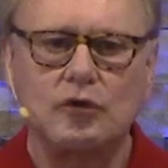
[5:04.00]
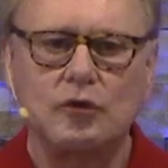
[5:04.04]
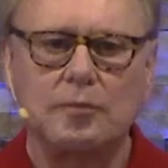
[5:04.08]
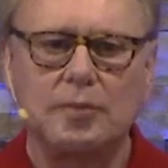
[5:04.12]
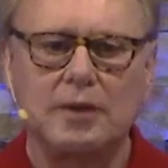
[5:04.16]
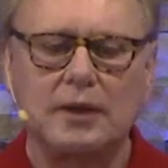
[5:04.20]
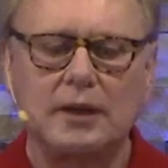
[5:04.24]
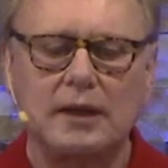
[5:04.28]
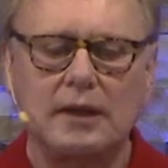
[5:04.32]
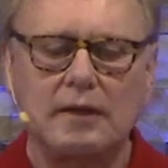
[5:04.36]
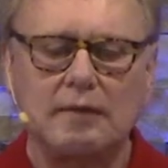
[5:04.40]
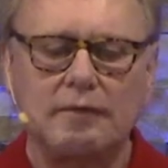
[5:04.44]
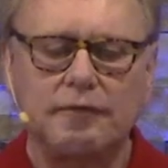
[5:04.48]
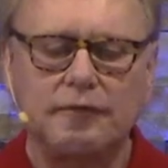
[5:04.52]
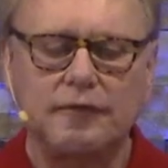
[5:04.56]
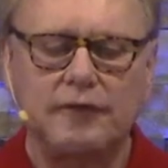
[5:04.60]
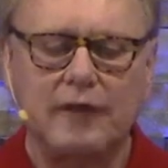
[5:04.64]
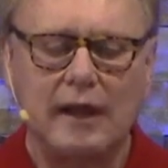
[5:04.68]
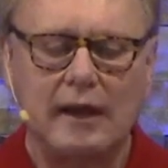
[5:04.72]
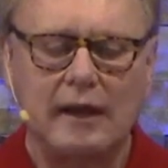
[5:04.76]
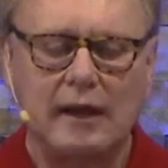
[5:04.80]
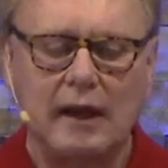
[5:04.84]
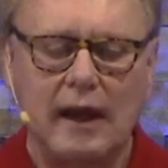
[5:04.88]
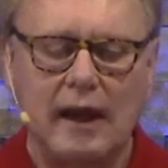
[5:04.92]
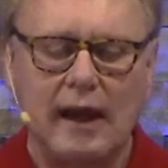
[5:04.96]
believe
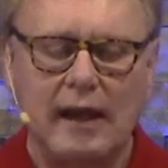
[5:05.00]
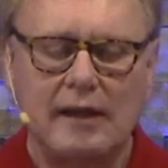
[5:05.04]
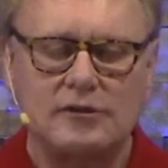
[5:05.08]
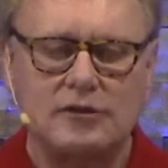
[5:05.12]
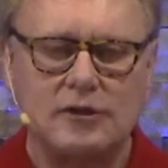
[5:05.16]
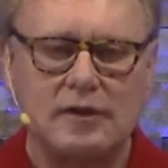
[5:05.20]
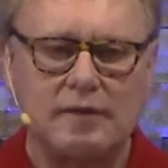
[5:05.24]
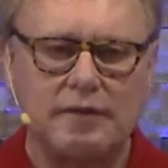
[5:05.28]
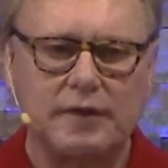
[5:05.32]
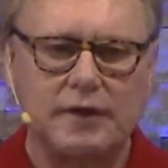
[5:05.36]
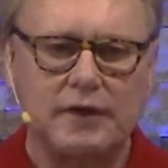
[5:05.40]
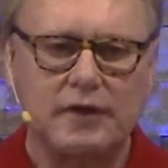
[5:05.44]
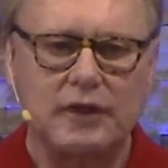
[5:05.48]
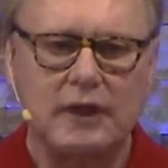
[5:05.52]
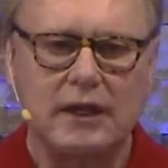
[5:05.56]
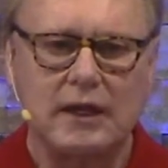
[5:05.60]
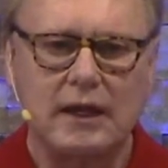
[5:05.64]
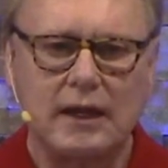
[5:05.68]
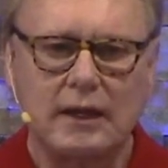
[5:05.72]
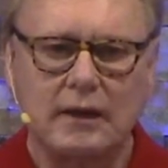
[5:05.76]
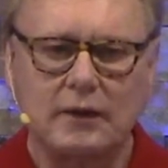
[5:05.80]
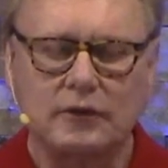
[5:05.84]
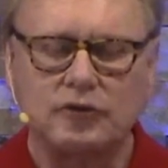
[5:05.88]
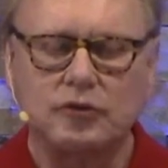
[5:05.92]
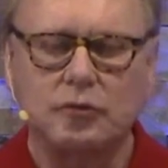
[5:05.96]
that, as everything
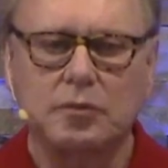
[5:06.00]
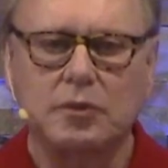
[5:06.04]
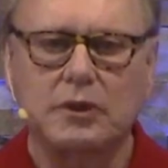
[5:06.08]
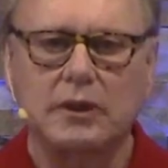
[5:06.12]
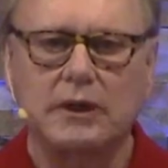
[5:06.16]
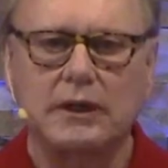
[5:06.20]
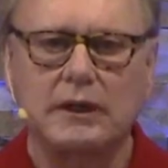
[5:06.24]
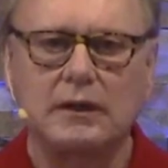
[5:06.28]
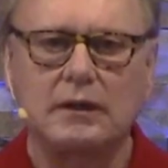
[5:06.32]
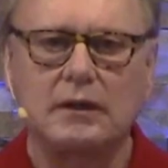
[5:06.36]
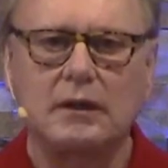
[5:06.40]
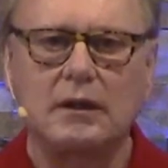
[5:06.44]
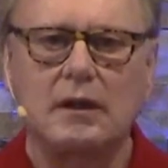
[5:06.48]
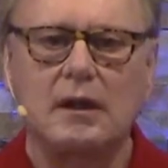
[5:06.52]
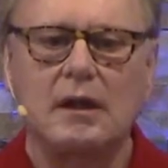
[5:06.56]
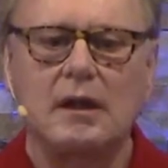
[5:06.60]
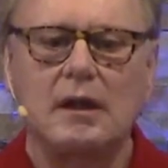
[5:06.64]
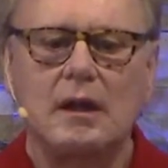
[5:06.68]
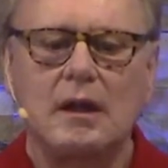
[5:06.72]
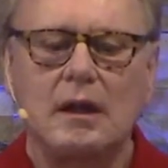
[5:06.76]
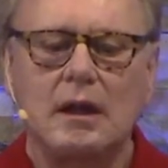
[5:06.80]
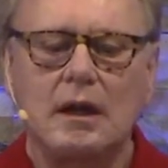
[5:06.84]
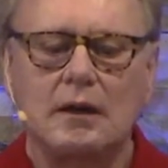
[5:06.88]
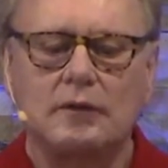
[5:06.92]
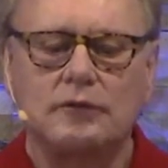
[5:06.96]
else, we're in
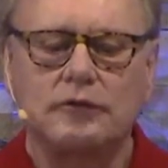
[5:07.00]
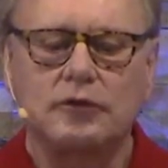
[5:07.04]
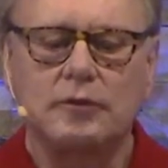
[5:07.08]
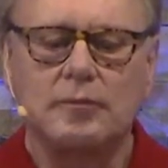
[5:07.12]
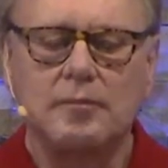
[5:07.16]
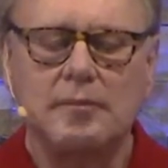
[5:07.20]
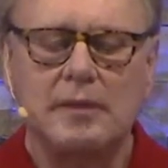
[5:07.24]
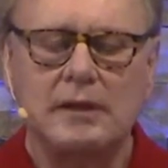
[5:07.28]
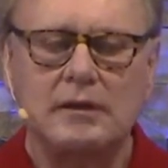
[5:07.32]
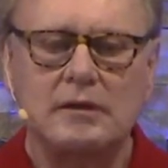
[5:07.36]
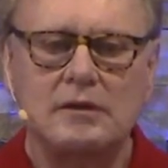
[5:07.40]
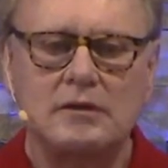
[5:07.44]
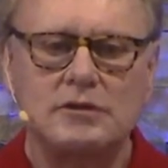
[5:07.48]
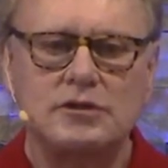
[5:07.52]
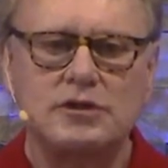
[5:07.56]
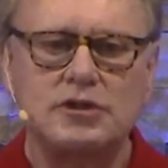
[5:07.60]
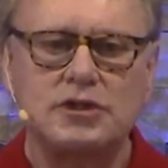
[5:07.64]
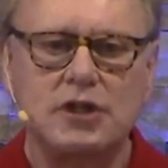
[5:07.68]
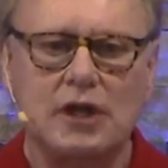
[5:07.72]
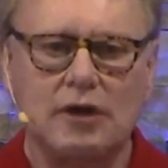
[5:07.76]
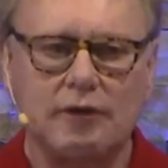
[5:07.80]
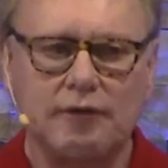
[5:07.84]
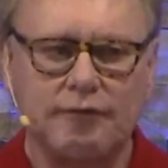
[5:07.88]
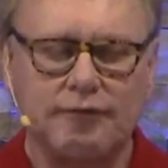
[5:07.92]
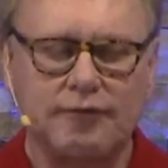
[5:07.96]
a tremendous
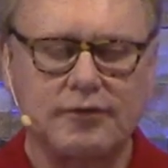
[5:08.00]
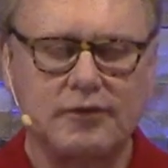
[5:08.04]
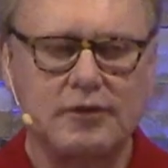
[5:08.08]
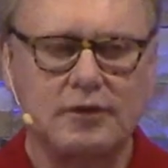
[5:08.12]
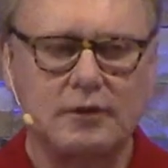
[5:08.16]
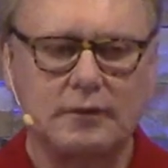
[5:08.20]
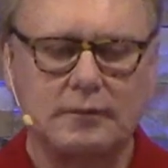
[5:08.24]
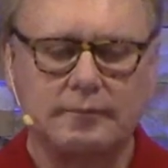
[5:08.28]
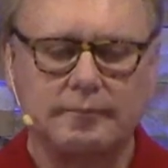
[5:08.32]
shift